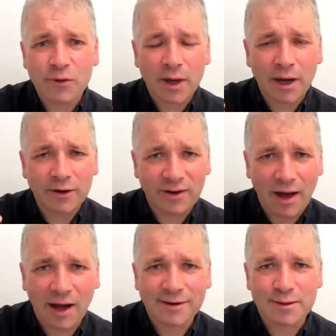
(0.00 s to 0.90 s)
going to
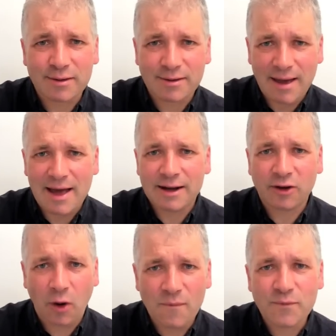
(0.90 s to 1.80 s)
understand
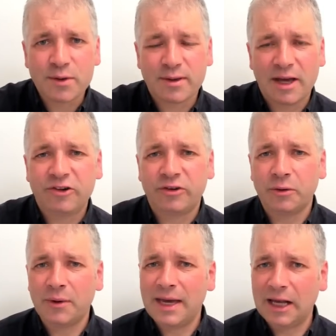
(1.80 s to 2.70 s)

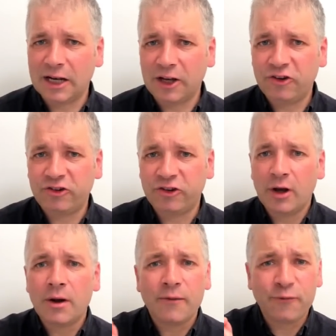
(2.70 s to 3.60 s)
conversational English
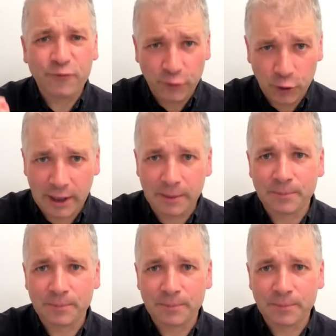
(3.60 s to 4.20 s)
fully.